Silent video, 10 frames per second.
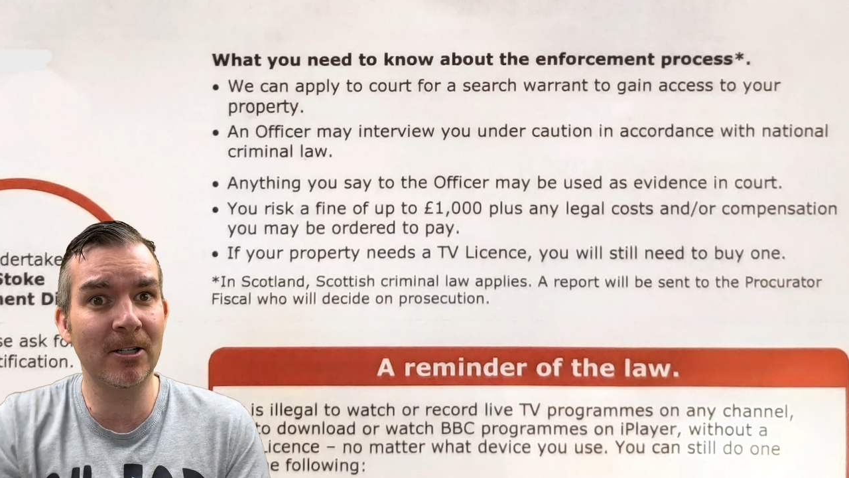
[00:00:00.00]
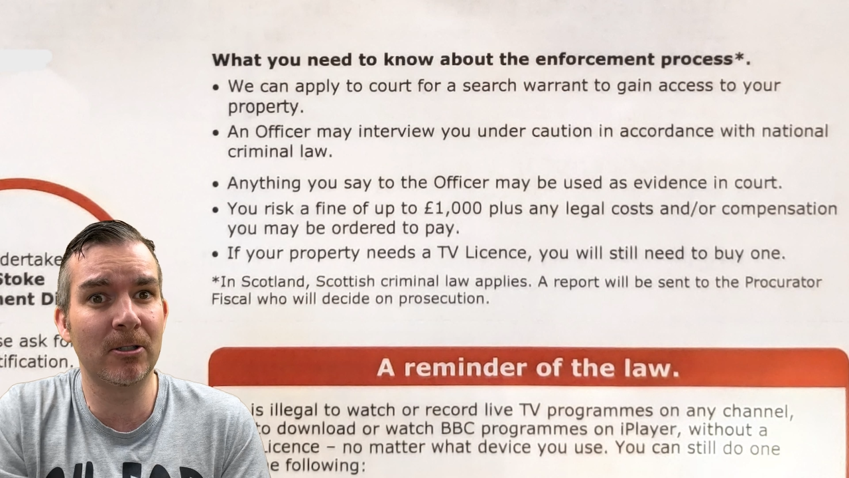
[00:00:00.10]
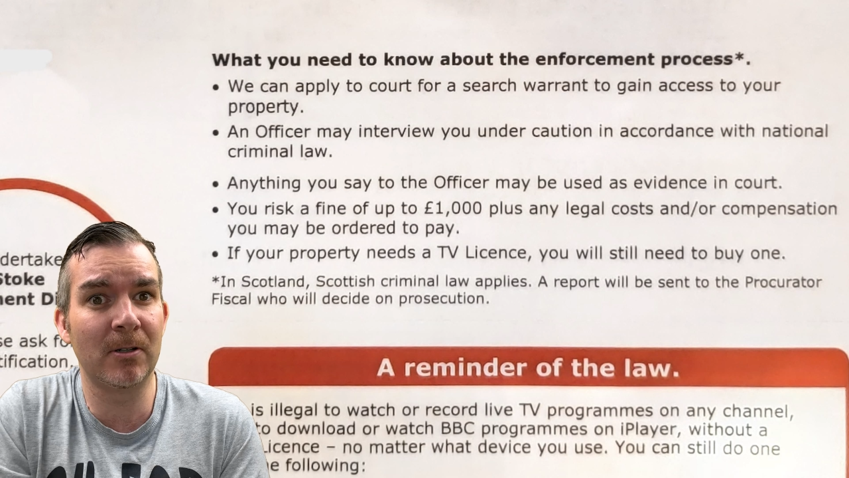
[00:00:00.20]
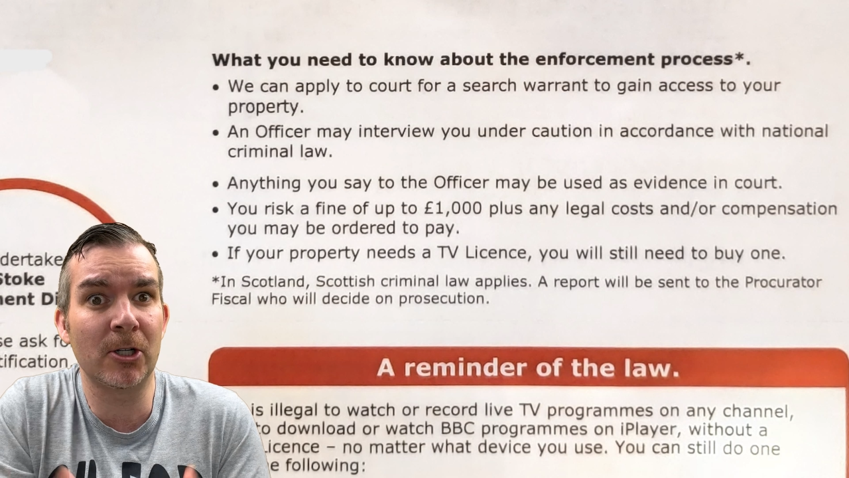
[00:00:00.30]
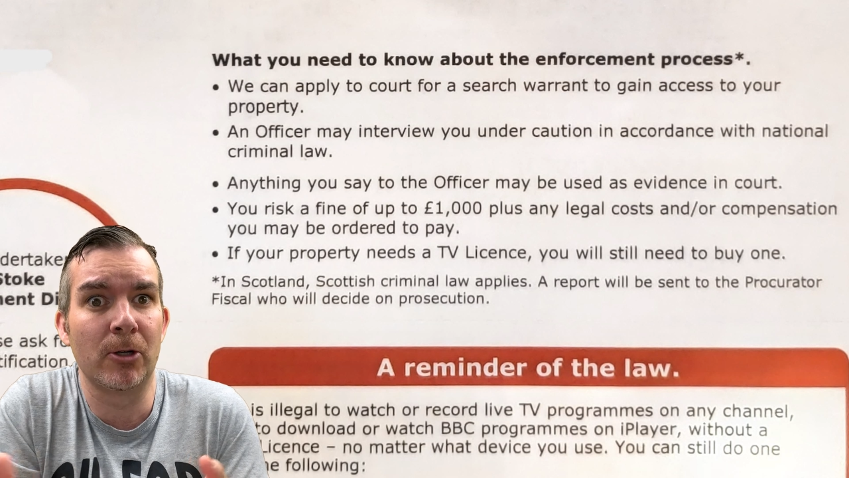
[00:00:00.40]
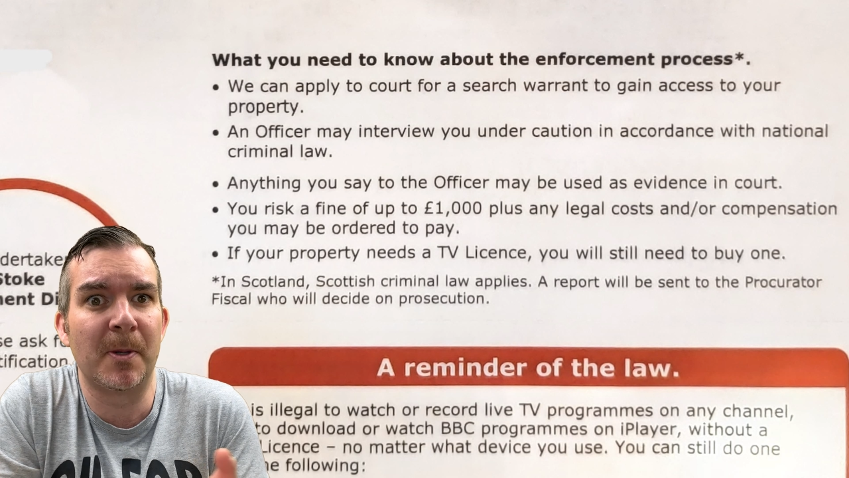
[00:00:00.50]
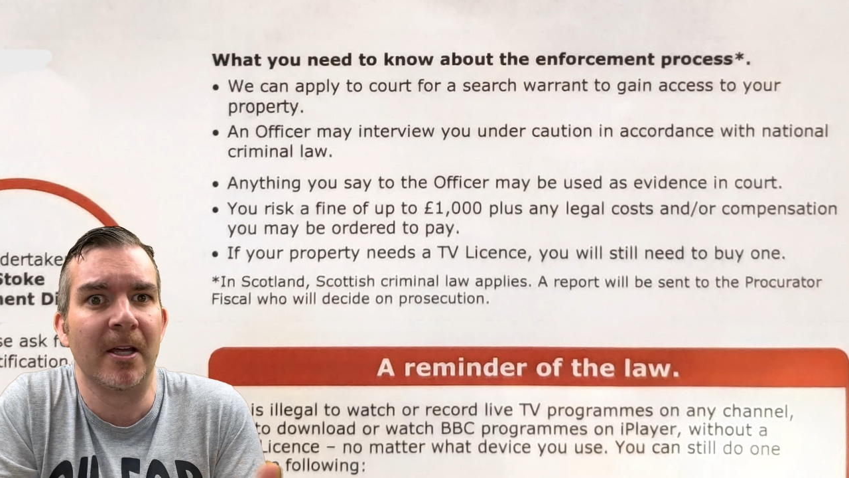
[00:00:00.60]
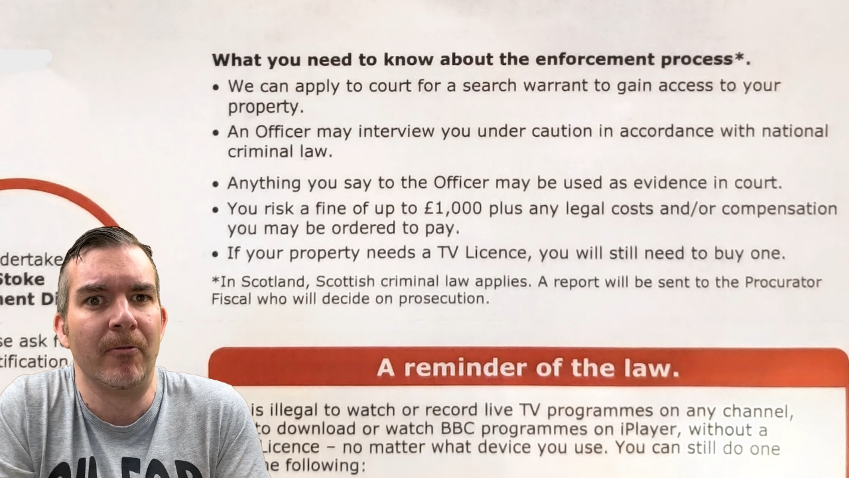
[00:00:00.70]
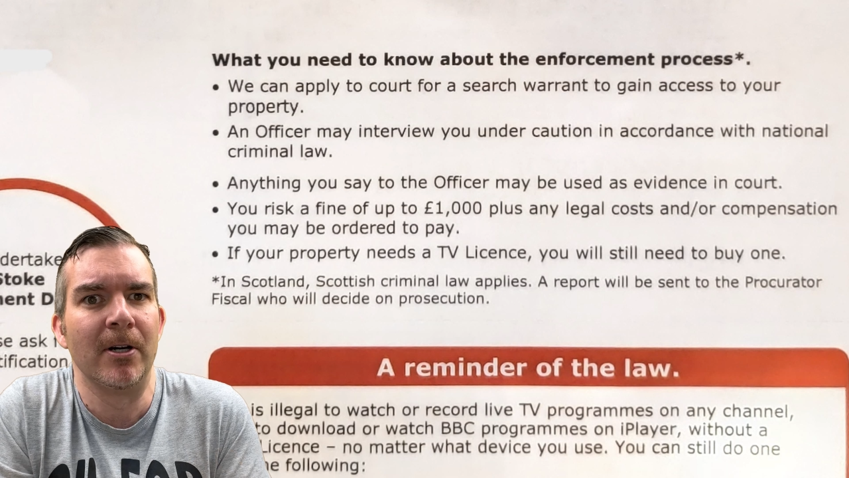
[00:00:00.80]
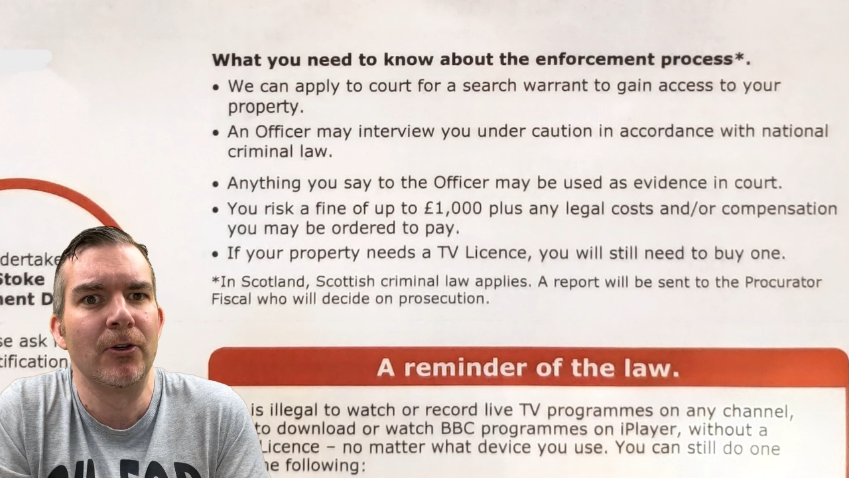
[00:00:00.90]
oh, I could be
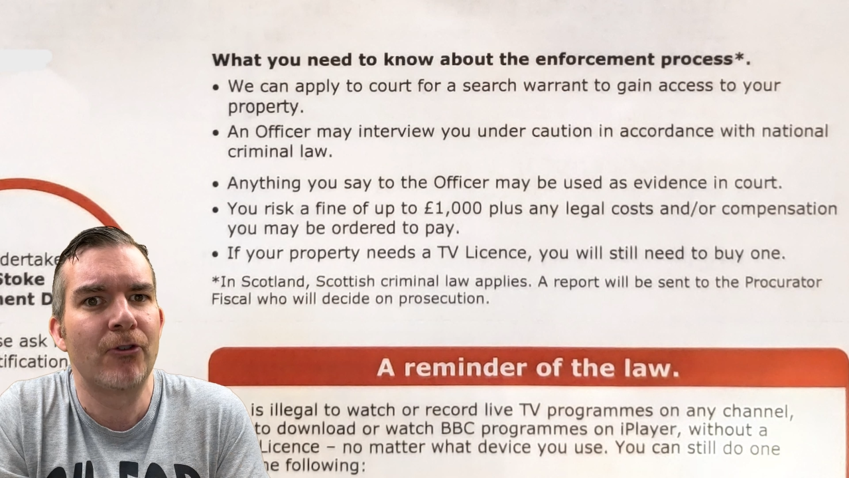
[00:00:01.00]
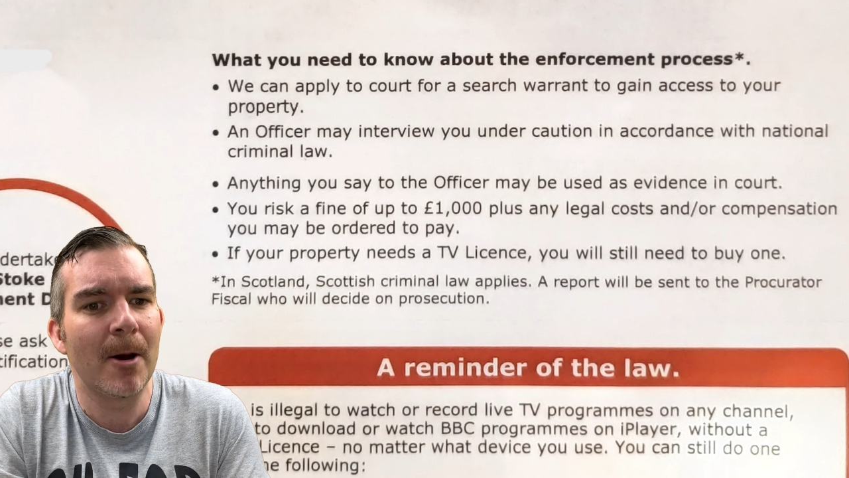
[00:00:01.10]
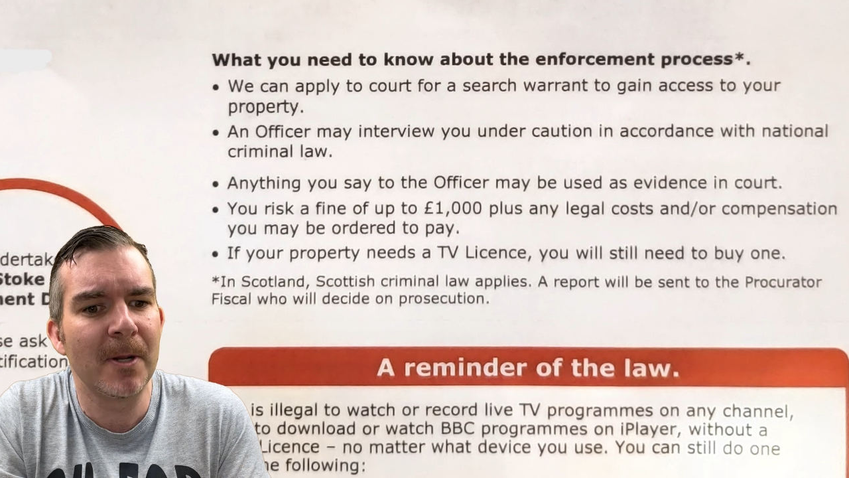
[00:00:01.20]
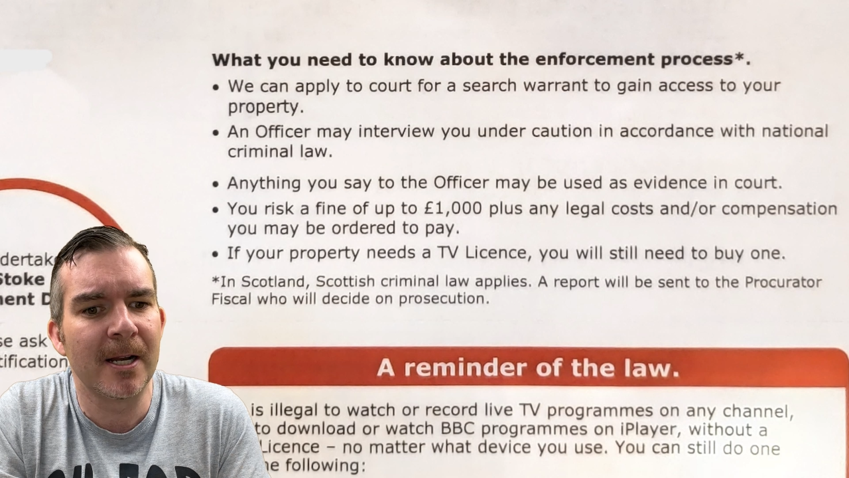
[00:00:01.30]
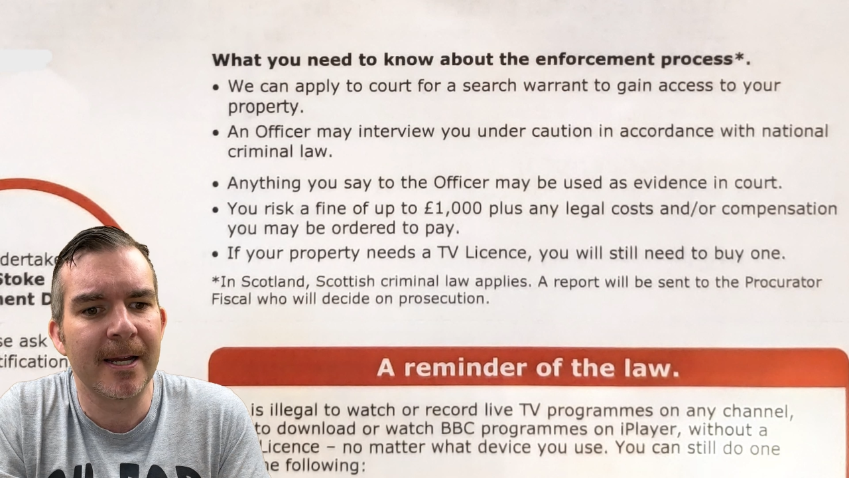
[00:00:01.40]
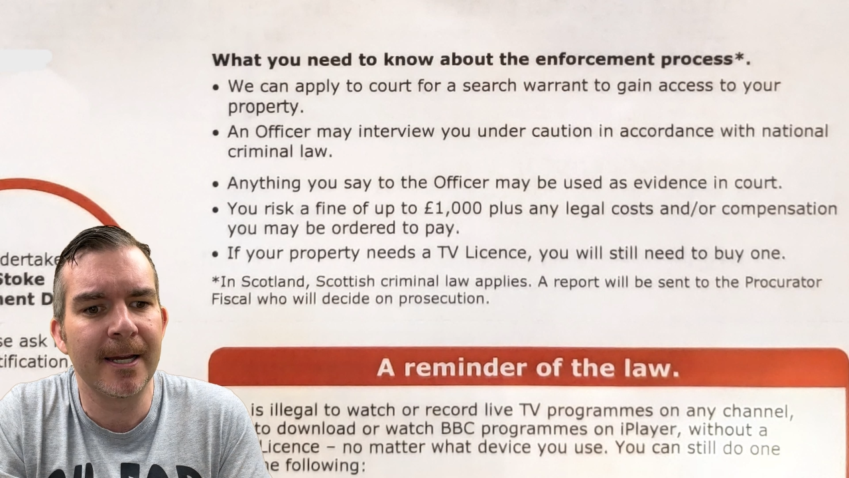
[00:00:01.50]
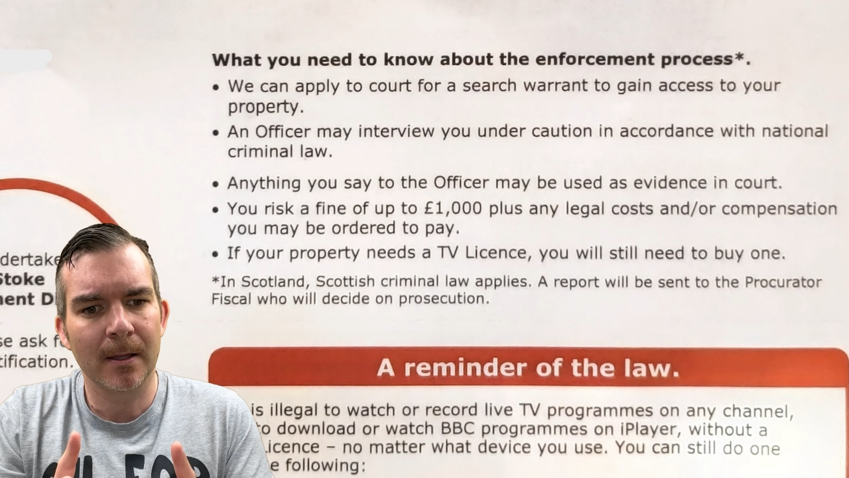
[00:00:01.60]
in real trouble here.